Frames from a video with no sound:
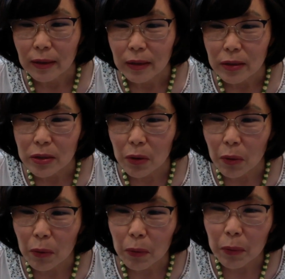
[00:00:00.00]

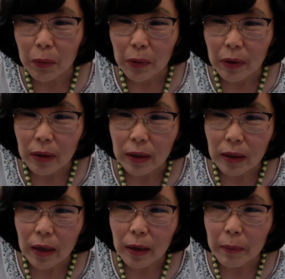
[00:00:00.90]
So,
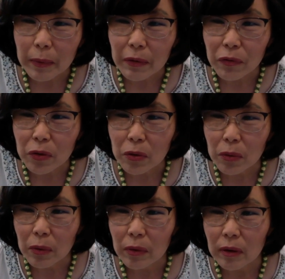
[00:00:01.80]

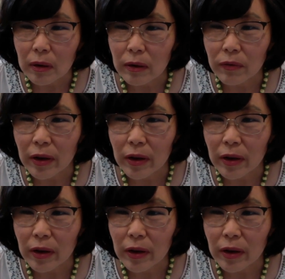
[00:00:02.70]
if